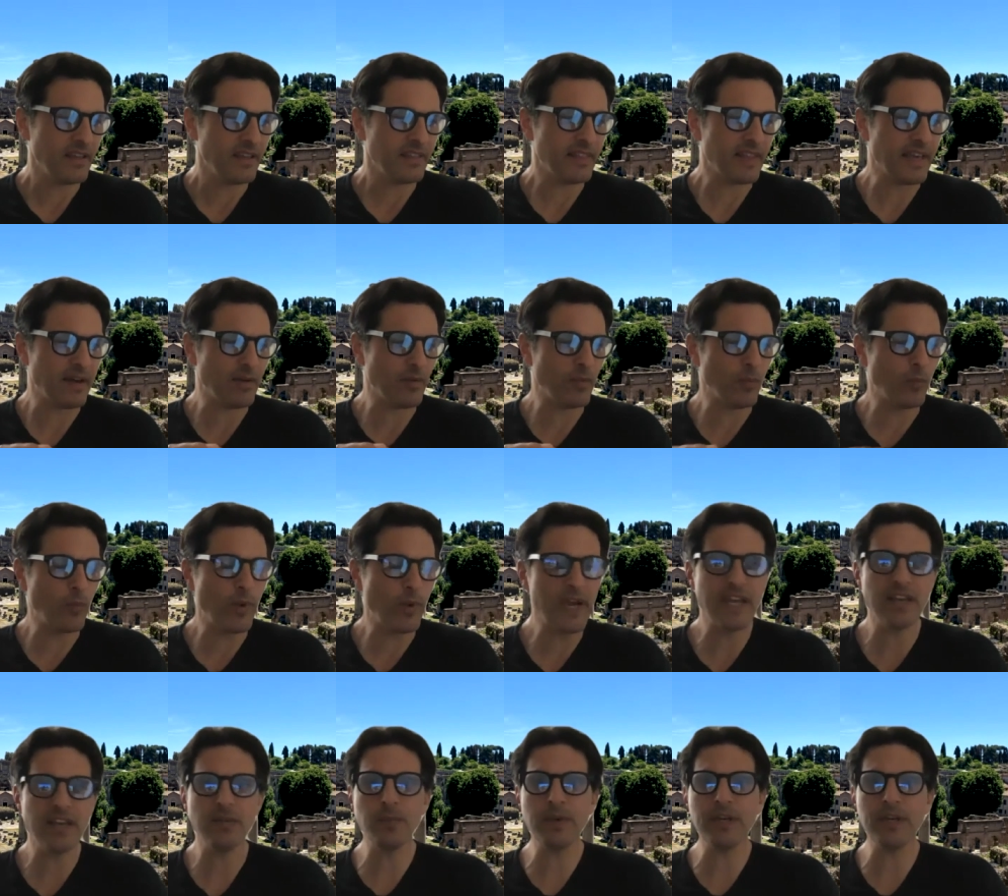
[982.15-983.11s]
that
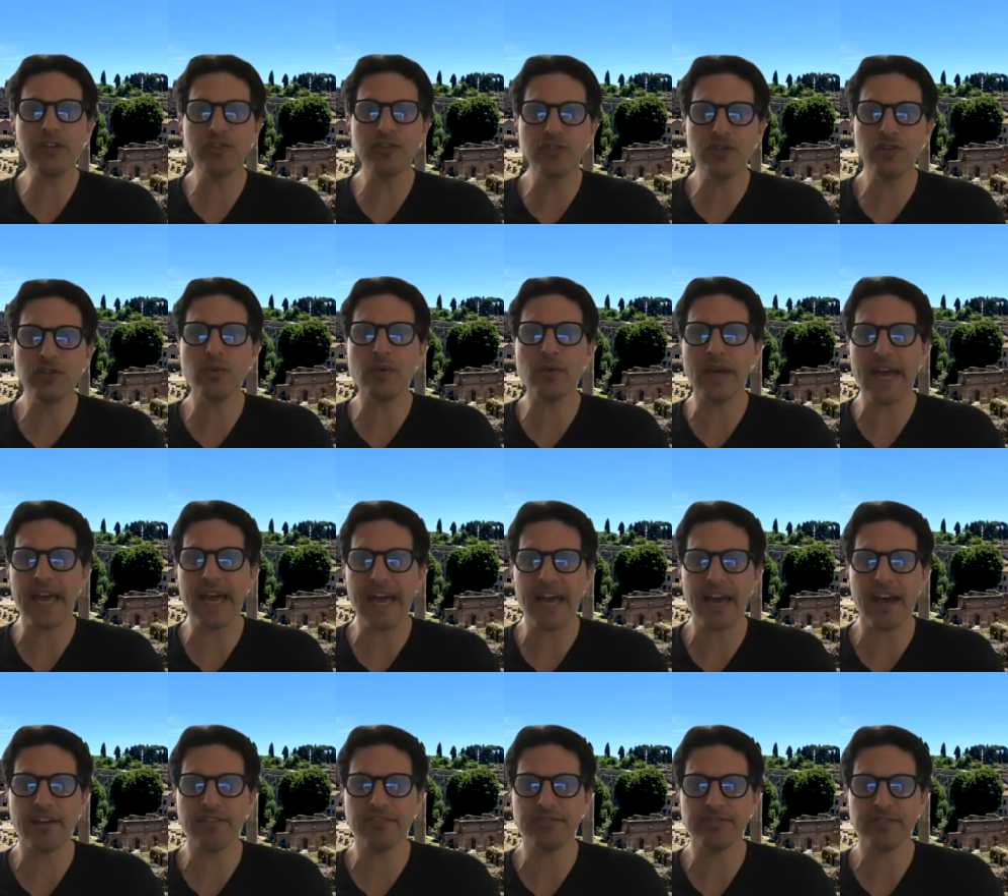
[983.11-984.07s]
when we do
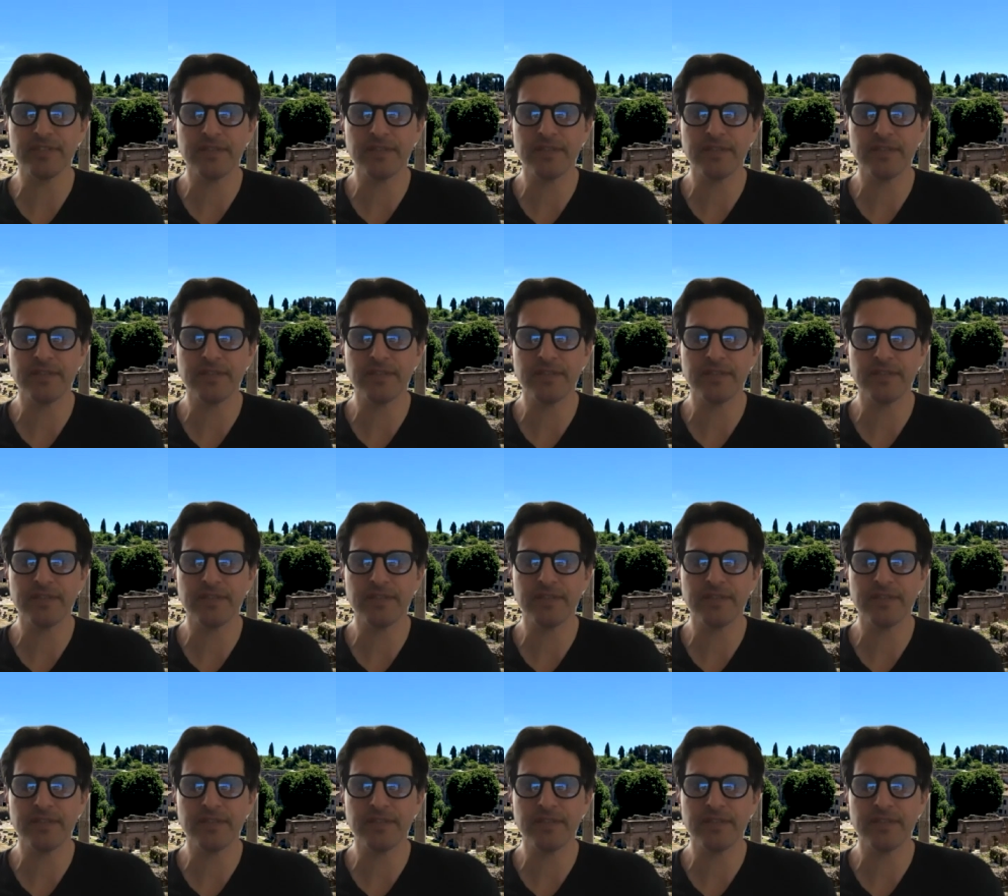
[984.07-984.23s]
have